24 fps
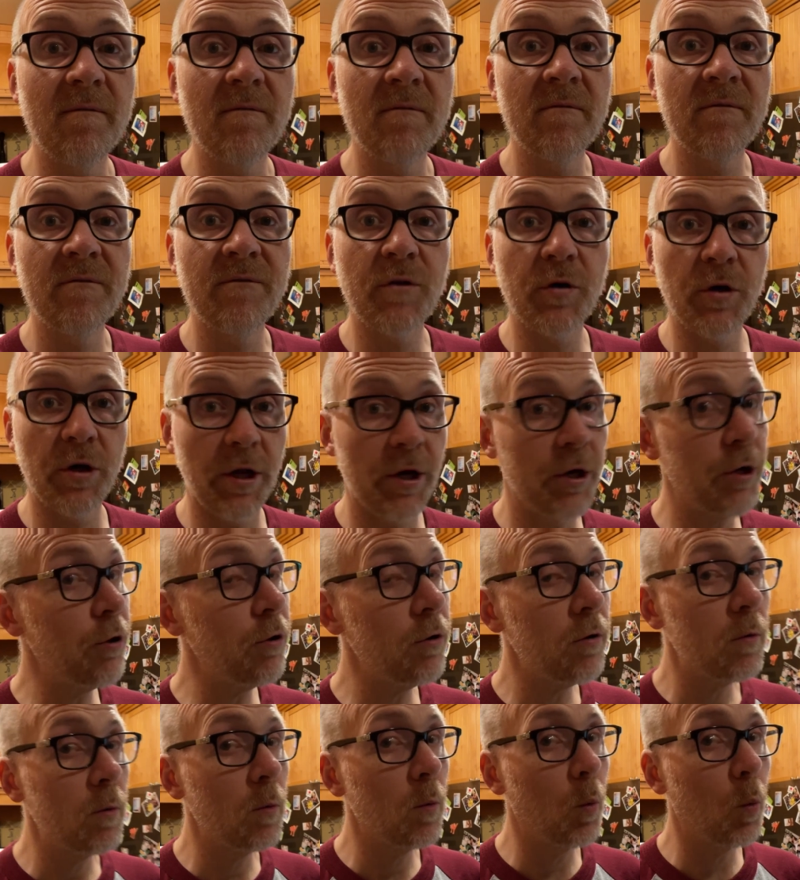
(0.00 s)
For dinner,
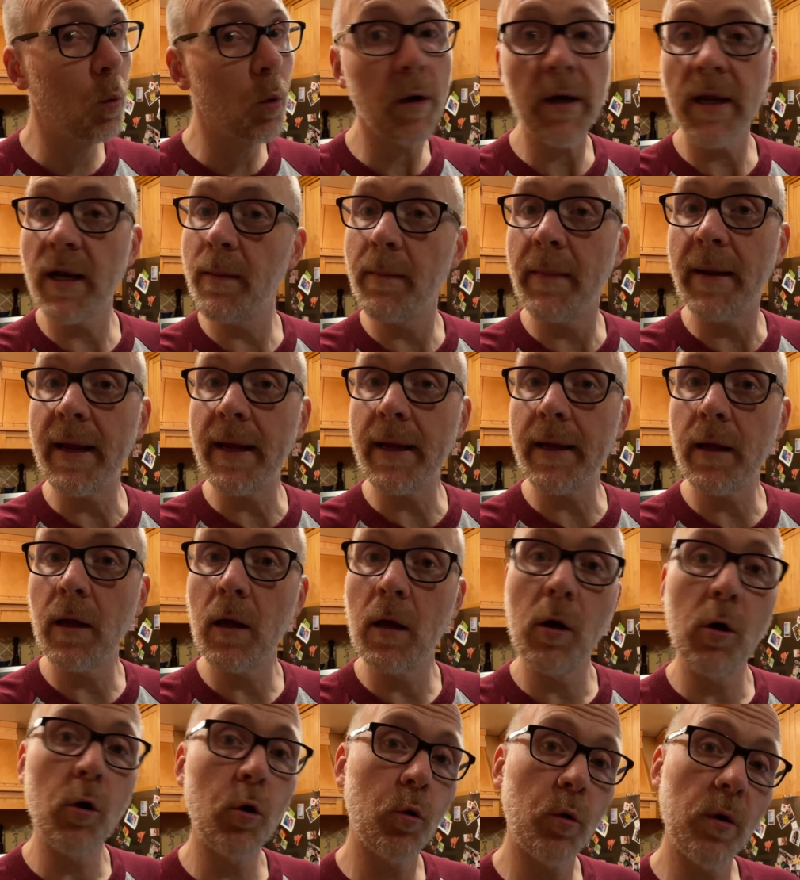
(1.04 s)
we're gonna make
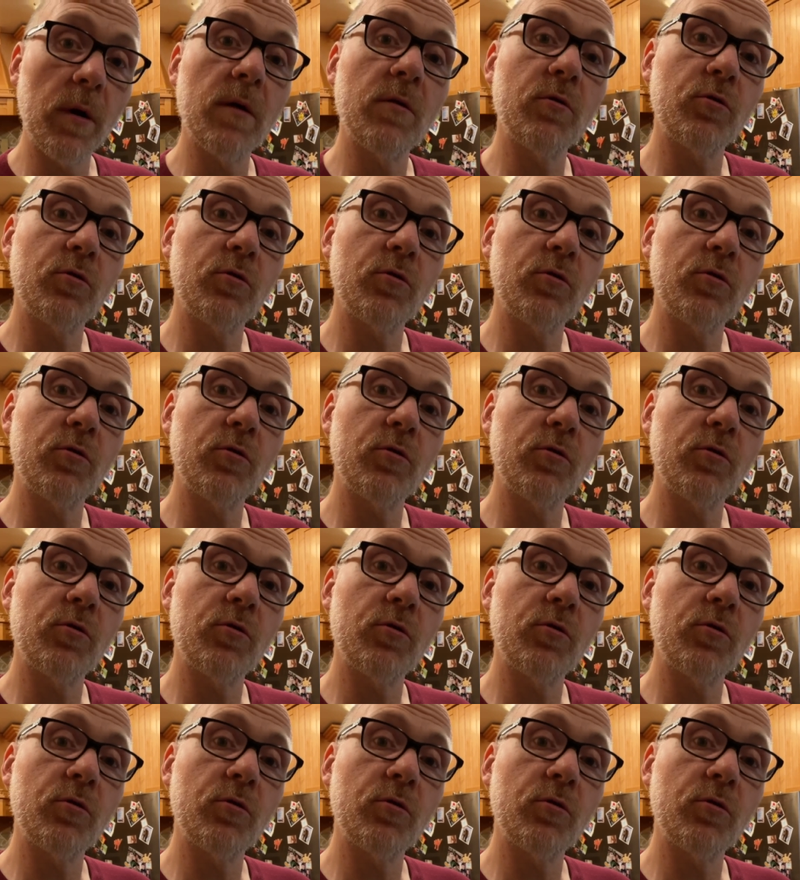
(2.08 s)
grilled